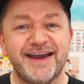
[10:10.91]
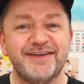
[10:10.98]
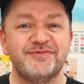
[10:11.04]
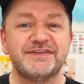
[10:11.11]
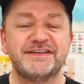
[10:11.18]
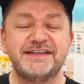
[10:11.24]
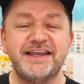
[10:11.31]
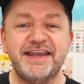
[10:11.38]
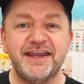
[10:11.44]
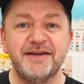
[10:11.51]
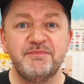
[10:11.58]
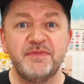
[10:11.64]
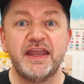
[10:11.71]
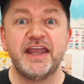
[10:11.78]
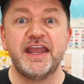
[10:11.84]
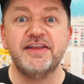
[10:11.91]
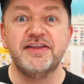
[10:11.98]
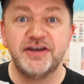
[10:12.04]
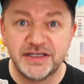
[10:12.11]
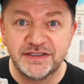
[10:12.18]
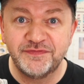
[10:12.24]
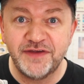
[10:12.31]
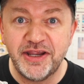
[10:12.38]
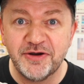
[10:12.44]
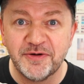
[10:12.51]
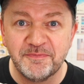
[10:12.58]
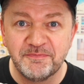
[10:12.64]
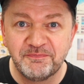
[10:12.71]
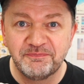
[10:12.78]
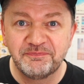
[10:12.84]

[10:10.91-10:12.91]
and we'll see you in the next video.